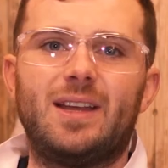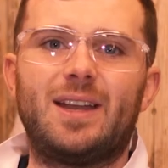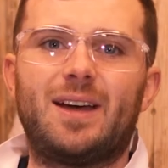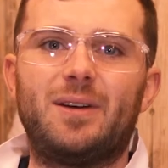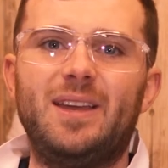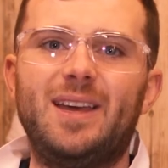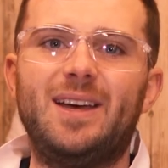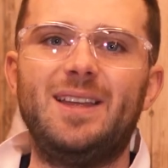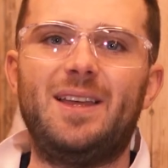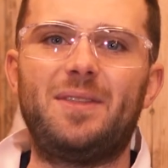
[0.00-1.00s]
Now
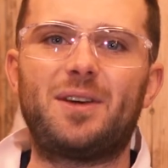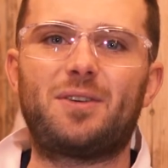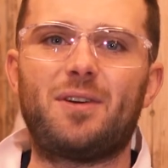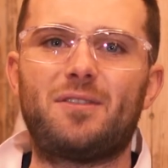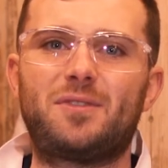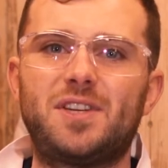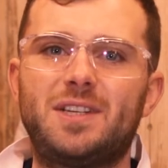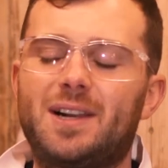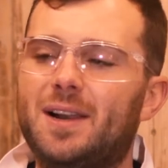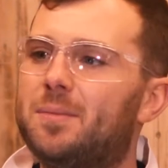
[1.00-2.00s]
here in the Craft
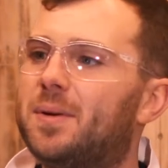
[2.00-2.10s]
Gin Club,